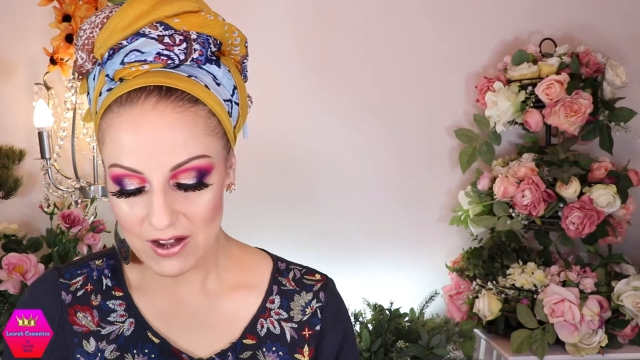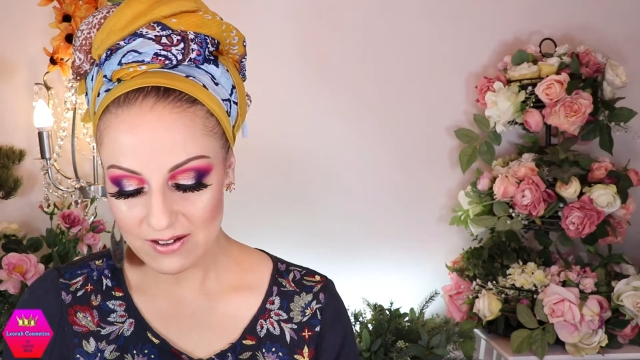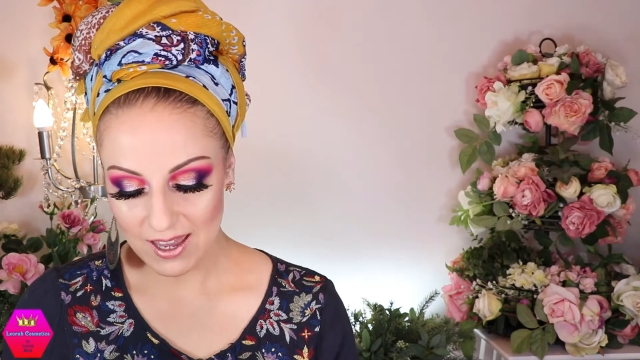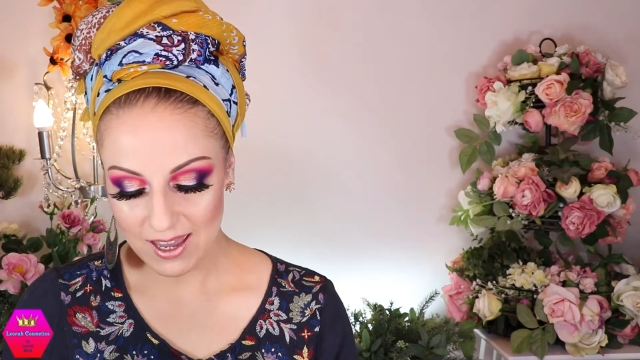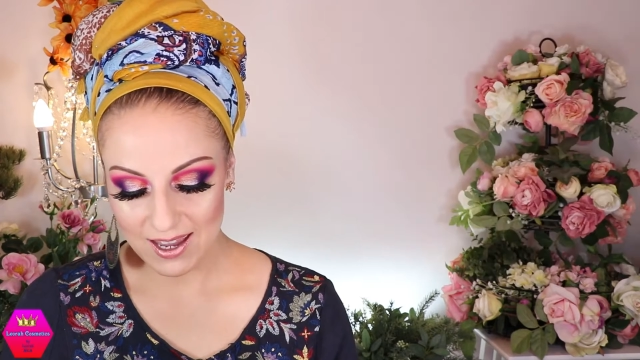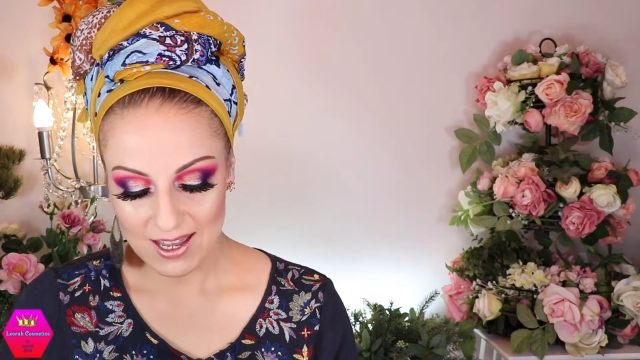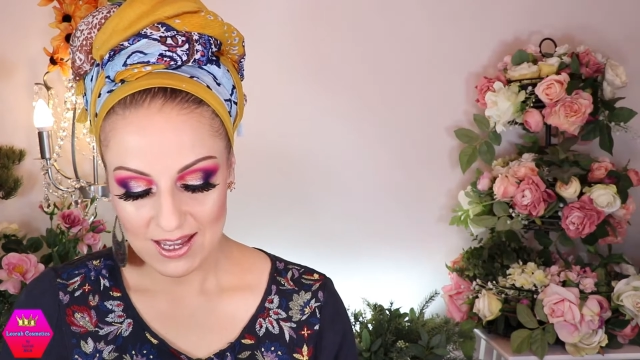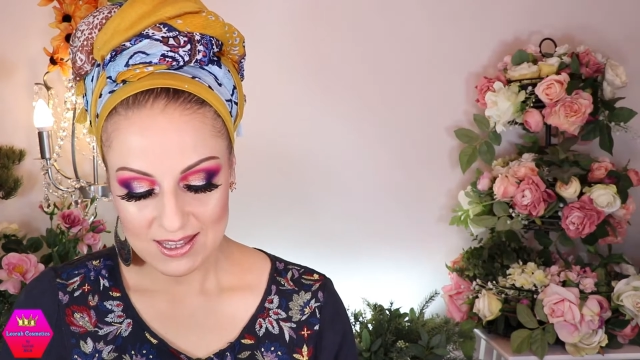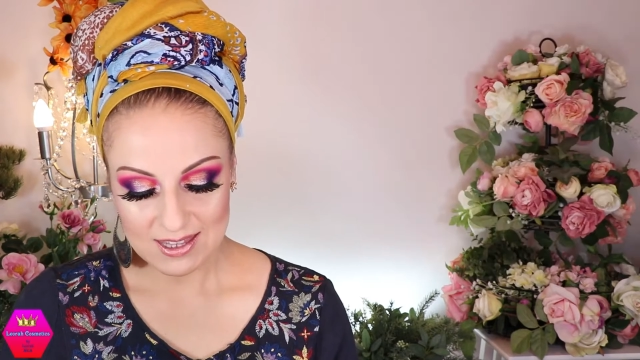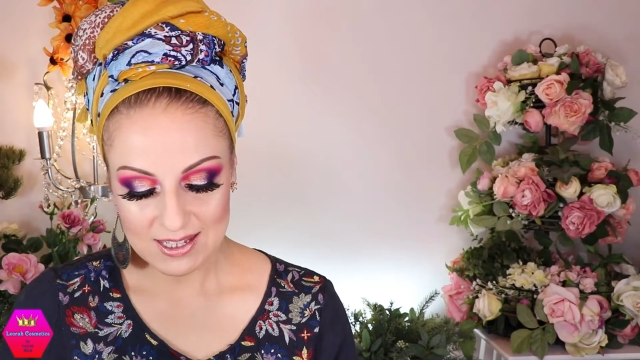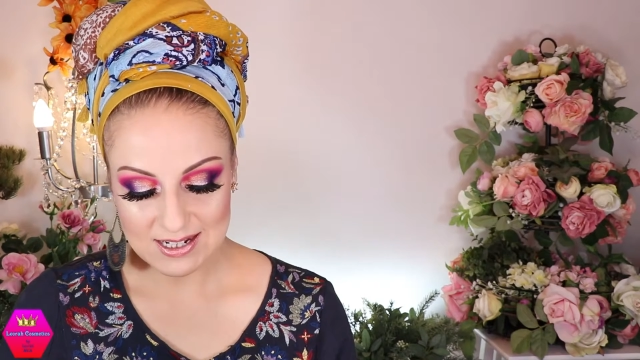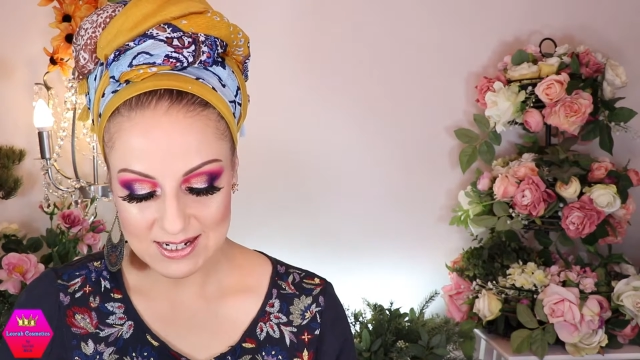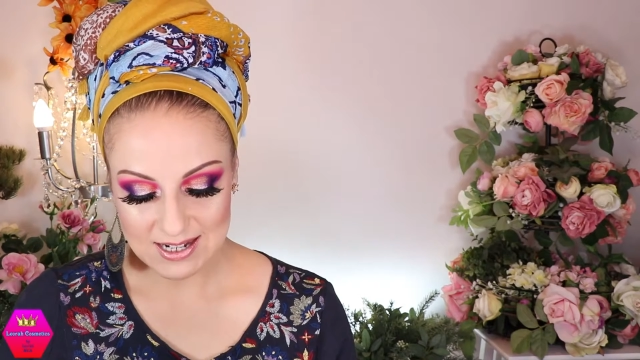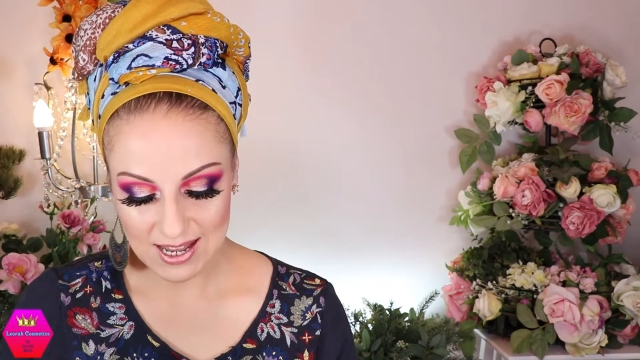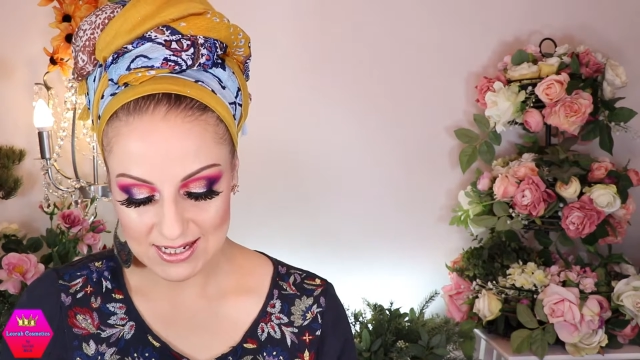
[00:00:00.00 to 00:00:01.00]
Okay,
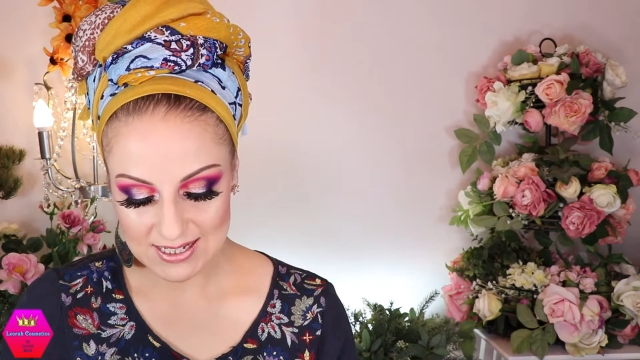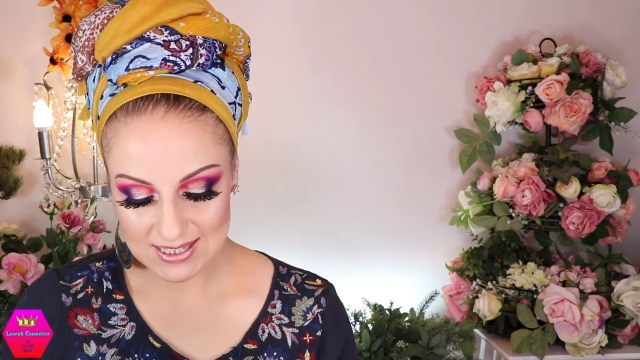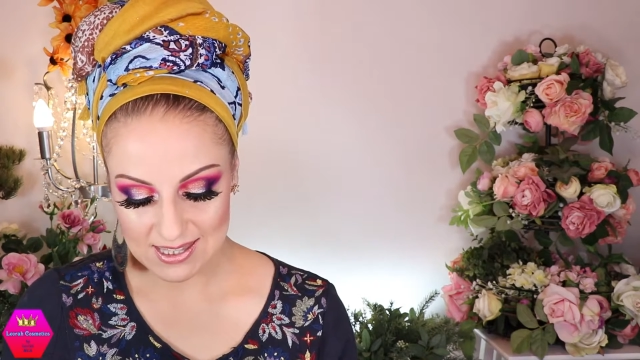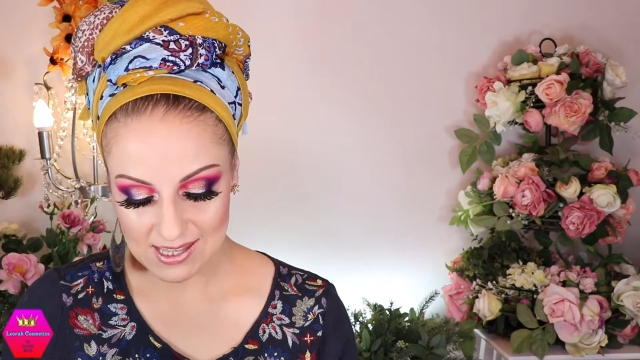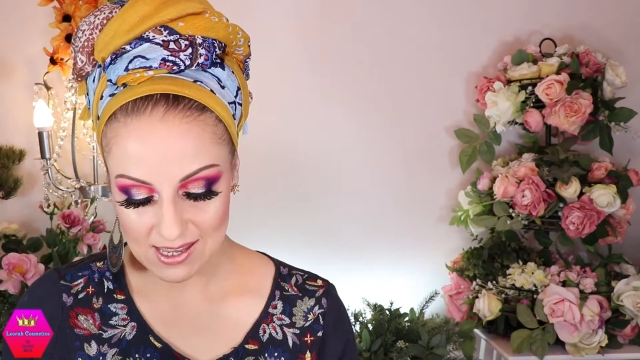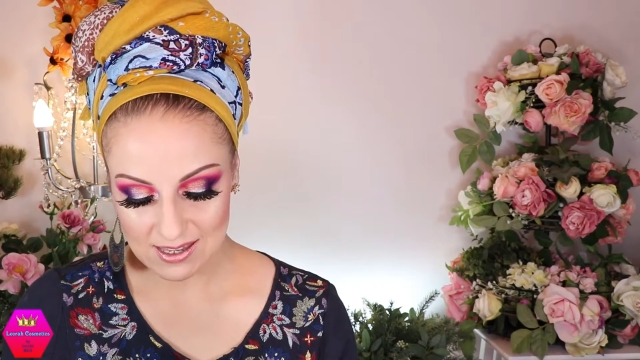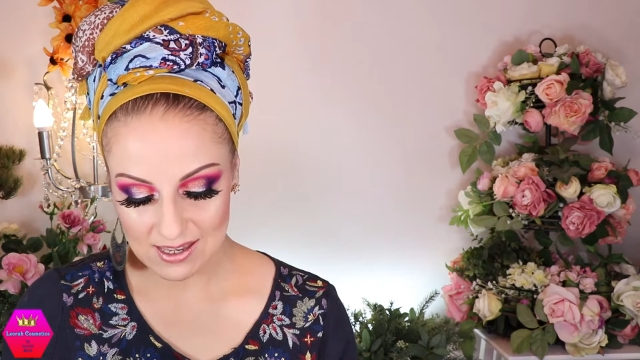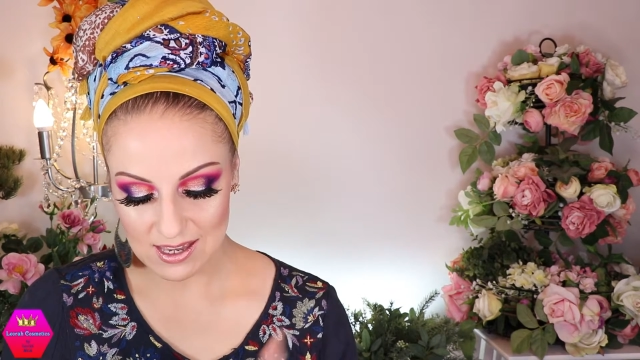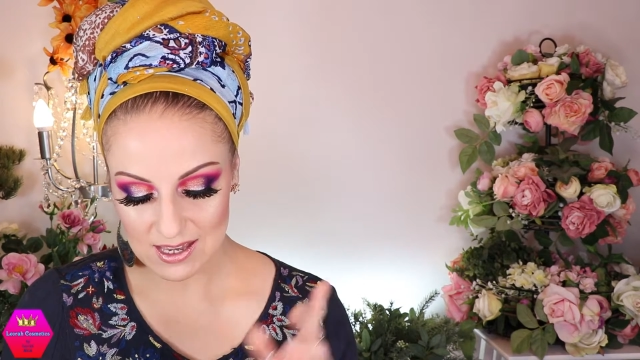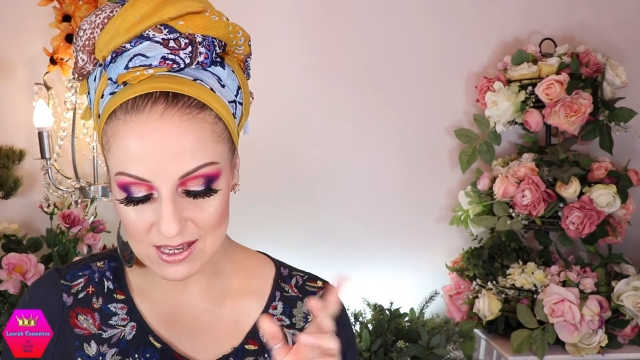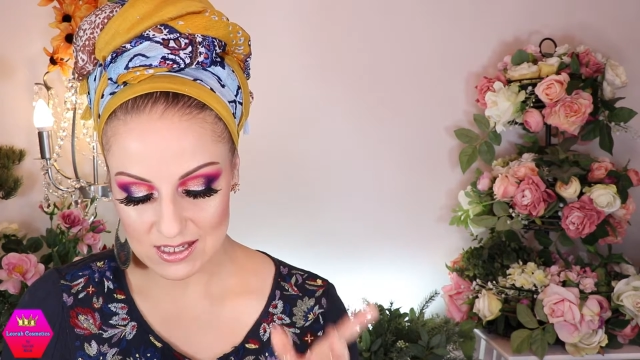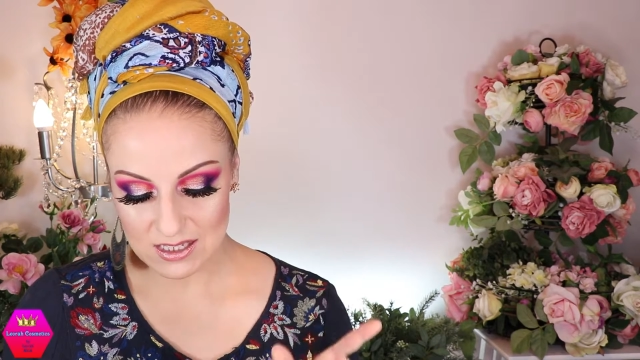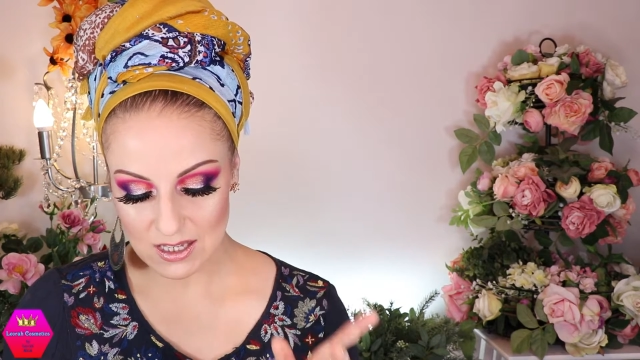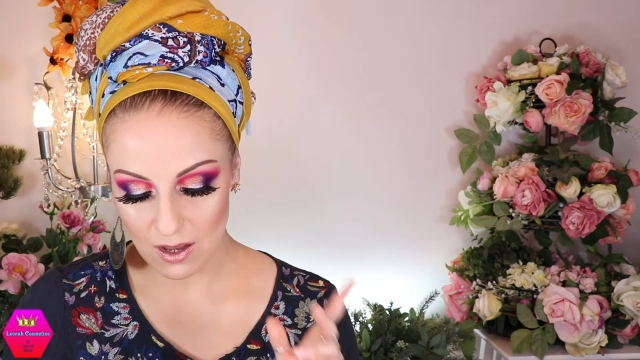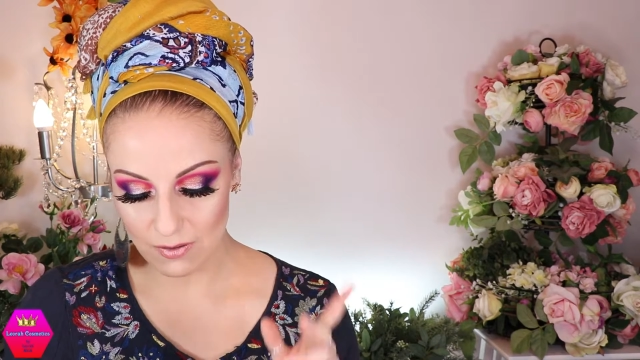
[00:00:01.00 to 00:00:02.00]
the next thing
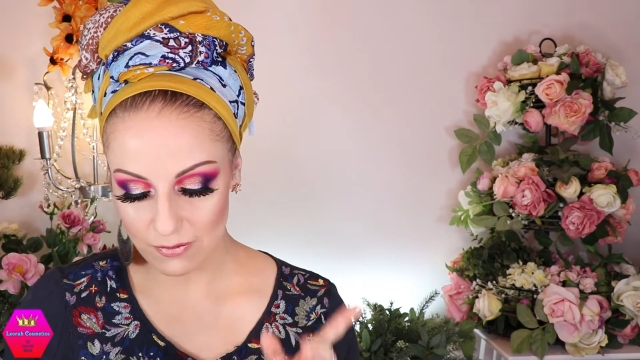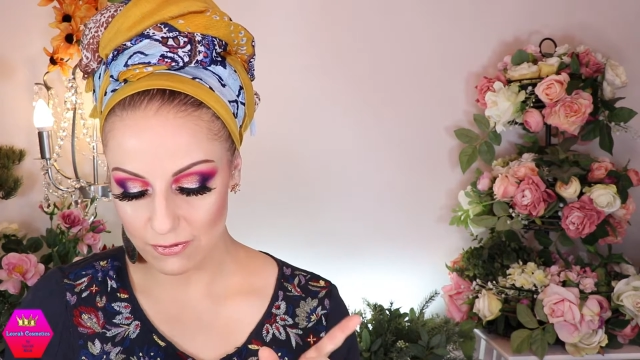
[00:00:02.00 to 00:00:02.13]
is